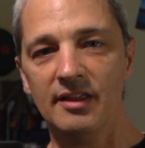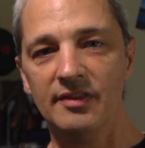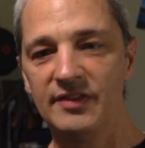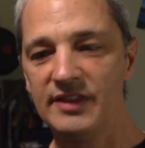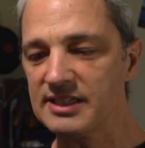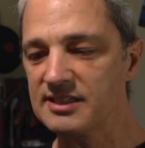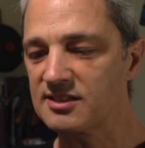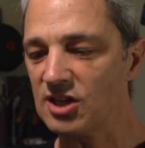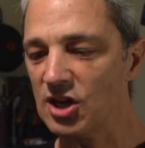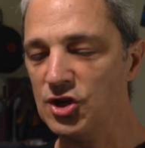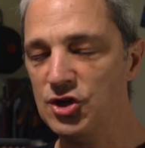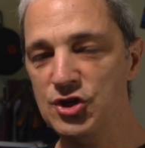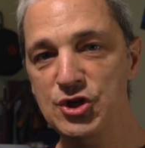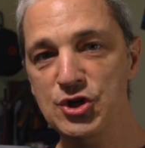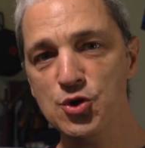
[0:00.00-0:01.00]
This
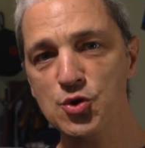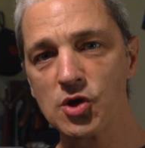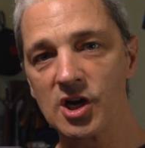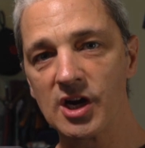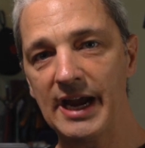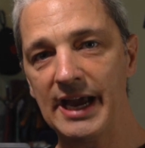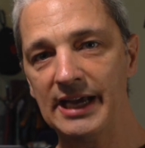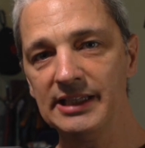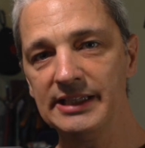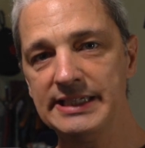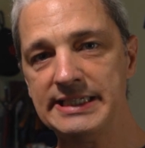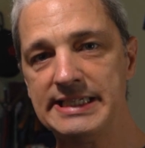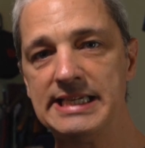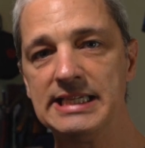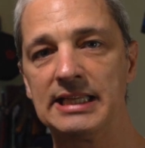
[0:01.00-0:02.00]
Neewer
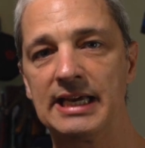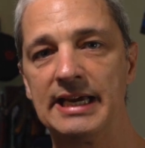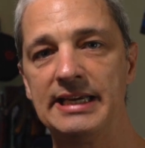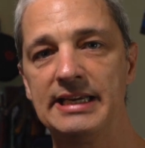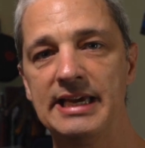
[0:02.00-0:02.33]
LED light